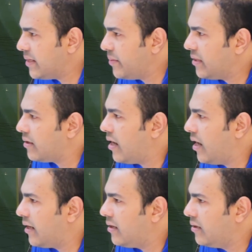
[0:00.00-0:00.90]
in the
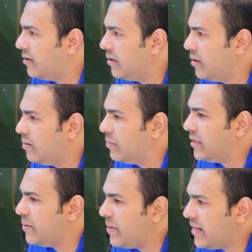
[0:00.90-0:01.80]
cart, but
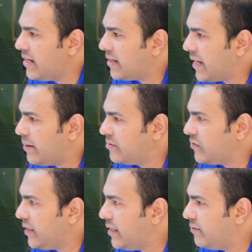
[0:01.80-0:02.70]
then many a times
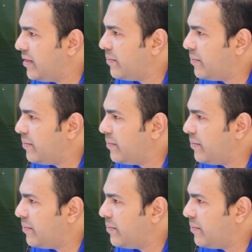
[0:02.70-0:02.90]
we leave them in